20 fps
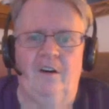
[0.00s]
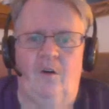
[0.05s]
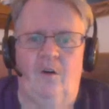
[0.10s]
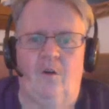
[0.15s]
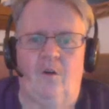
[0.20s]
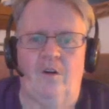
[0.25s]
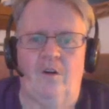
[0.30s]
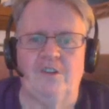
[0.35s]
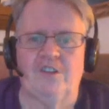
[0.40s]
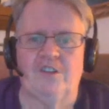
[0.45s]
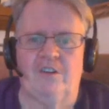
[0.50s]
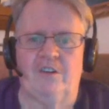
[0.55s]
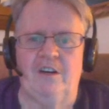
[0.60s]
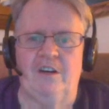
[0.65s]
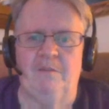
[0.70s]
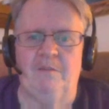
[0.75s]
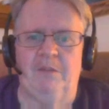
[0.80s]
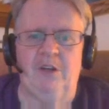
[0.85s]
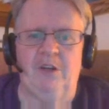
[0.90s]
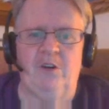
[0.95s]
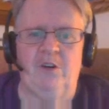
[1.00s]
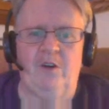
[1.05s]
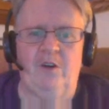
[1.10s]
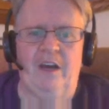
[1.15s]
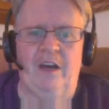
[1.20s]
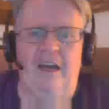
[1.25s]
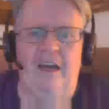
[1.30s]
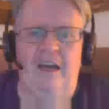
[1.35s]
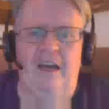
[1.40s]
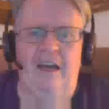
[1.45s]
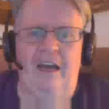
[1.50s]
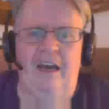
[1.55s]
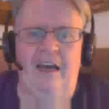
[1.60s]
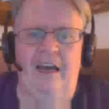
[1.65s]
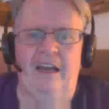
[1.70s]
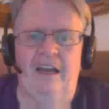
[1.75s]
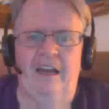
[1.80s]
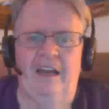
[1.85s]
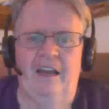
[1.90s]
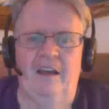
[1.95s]
Orange, green, blue,
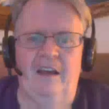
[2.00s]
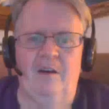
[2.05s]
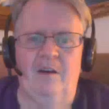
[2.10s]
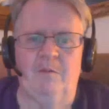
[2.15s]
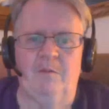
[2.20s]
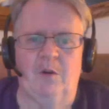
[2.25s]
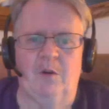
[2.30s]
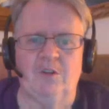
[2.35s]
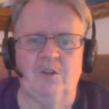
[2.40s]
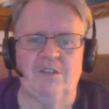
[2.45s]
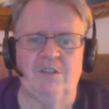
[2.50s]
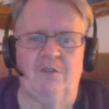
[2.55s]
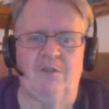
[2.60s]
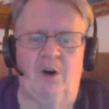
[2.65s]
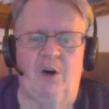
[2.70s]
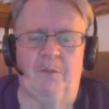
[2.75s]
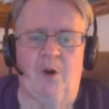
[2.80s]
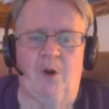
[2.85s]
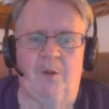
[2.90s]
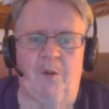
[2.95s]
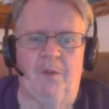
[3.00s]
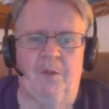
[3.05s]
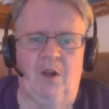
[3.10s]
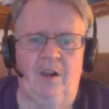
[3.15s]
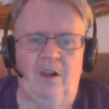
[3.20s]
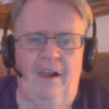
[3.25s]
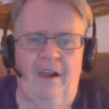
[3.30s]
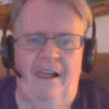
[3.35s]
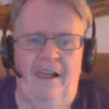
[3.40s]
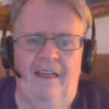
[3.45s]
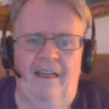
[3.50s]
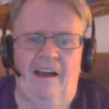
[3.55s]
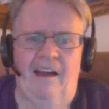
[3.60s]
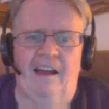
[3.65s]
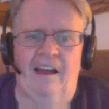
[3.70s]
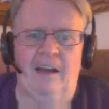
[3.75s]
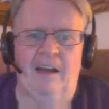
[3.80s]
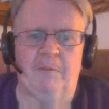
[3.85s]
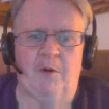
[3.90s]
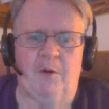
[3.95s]
and most of all, purple.
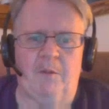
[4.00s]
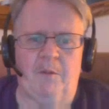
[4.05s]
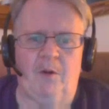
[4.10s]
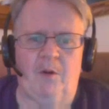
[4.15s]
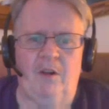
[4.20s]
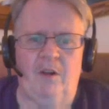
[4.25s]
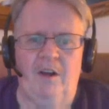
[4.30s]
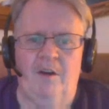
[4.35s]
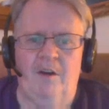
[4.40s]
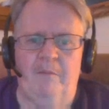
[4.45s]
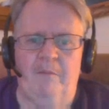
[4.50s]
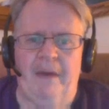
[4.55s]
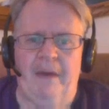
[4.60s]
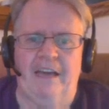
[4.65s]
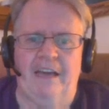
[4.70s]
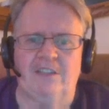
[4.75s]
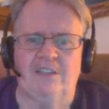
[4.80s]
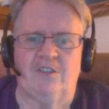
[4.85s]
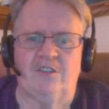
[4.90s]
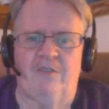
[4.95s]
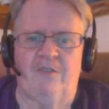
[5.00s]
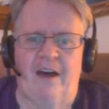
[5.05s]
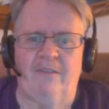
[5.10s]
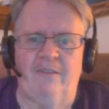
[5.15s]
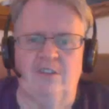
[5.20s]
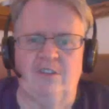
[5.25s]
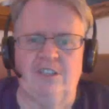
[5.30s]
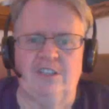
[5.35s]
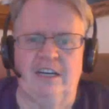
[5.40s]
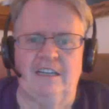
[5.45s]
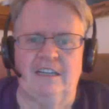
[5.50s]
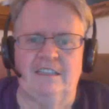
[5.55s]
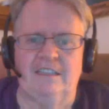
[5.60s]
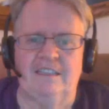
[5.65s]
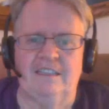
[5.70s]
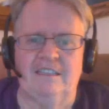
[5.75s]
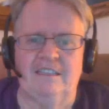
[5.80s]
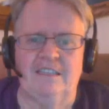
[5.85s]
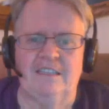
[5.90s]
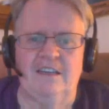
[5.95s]
I like purple. Make a survival check
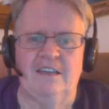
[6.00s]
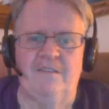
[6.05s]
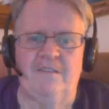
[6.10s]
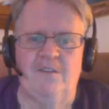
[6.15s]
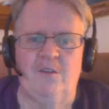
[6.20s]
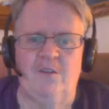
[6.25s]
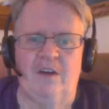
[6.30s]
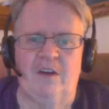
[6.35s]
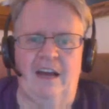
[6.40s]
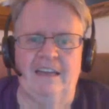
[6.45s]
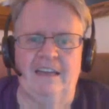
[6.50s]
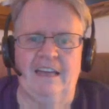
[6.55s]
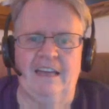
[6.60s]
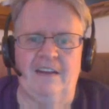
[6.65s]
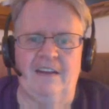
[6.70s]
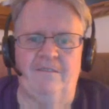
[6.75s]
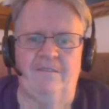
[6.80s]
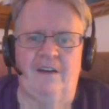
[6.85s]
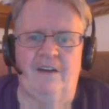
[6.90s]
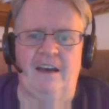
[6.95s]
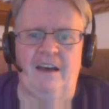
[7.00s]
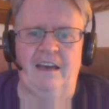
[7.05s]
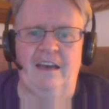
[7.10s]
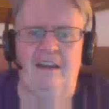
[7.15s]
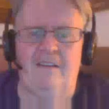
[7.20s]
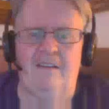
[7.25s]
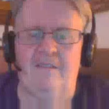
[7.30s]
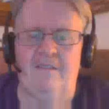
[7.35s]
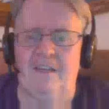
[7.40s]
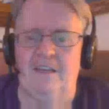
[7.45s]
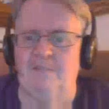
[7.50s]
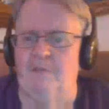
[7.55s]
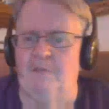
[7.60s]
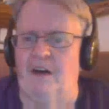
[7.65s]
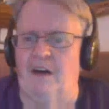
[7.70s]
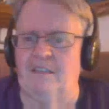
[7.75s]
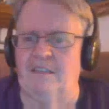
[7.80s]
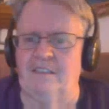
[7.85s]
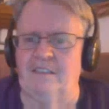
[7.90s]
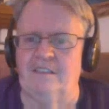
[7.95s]
to see if you can identify any of these
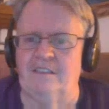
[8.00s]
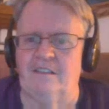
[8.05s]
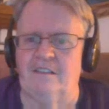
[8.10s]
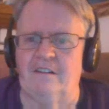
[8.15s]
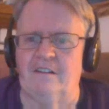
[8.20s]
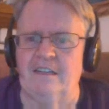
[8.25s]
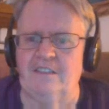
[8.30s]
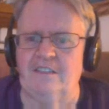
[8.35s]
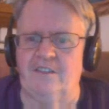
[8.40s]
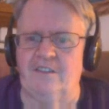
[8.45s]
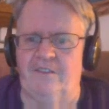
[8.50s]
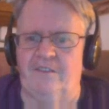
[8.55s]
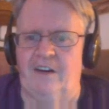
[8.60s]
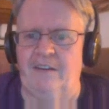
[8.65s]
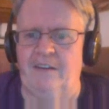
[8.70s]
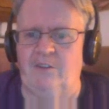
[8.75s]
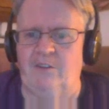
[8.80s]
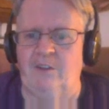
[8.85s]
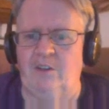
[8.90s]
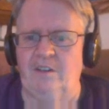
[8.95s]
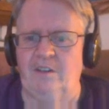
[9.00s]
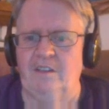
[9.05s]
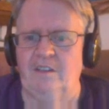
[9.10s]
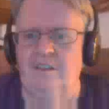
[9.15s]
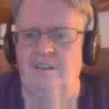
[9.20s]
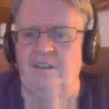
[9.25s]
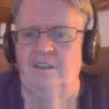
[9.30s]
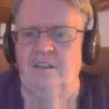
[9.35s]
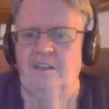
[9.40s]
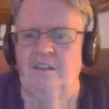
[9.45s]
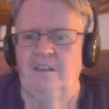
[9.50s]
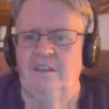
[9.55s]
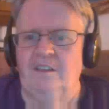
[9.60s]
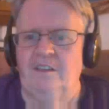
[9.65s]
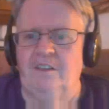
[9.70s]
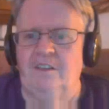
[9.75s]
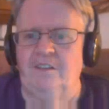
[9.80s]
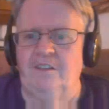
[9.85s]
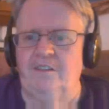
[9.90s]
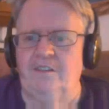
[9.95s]
mosses. All right, survival.
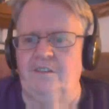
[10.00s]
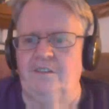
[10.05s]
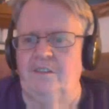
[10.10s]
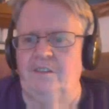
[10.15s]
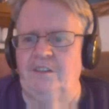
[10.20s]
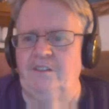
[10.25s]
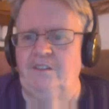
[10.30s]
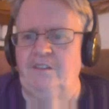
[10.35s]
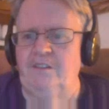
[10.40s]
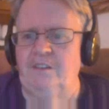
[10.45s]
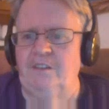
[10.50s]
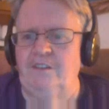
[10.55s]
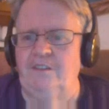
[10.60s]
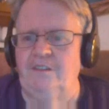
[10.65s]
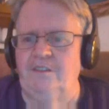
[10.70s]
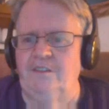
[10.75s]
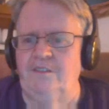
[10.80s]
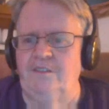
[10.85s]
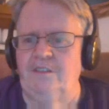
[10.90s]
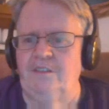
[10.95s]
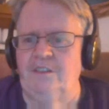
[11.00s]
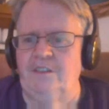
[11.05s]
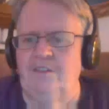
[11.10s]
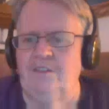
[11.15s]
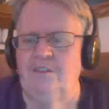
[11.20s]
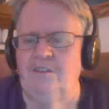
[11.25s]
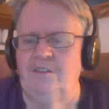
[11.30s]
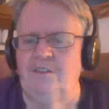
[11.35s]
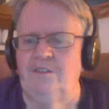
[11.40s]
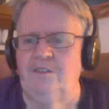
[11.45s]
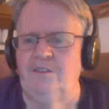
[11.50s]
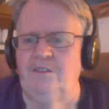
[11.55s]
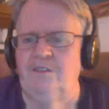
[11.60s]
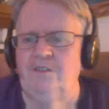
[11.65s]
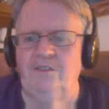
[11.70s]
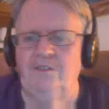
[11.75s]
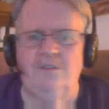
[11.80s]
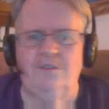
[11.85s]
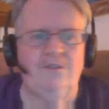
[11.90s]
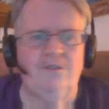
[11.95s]

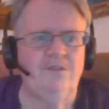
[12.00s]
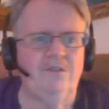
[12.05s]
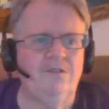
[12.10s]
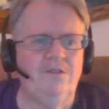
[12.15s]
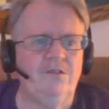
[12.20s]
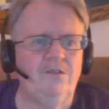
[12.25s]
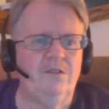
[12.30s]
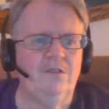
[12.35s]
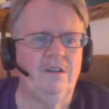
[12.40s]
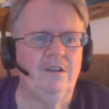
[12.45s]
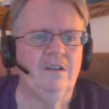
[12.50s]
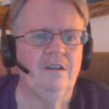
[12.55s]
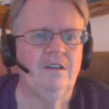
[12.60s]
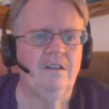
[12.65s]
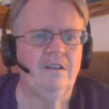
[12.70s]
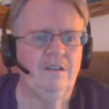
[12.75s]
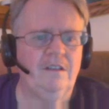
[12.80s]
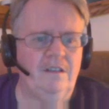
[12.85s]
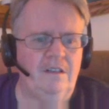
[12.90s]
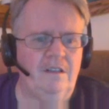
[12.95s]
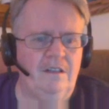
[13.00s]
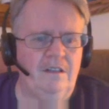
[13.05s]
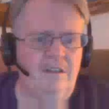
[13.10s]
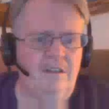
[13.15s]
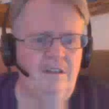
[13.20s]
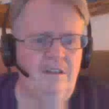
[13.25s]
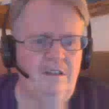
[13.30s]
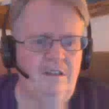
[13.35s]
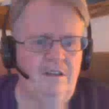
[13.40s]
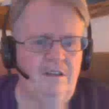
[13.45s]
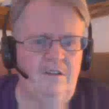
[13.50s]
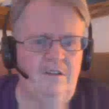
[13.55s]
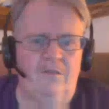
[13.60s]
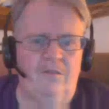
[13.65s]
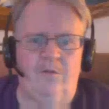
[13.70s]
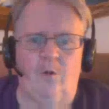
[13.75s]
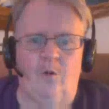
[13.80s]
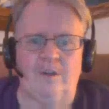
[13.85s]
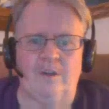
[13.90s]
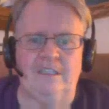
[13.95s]

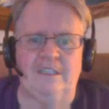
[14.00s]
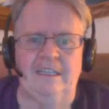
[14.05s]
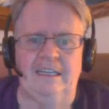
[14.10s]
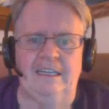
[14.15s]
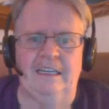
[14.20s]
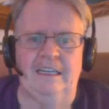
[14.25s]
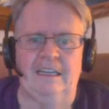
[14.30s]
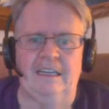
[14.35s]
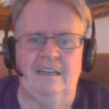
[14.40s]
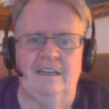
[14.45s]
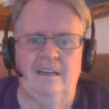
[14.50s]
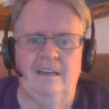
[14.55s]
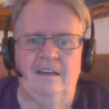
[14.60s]
14.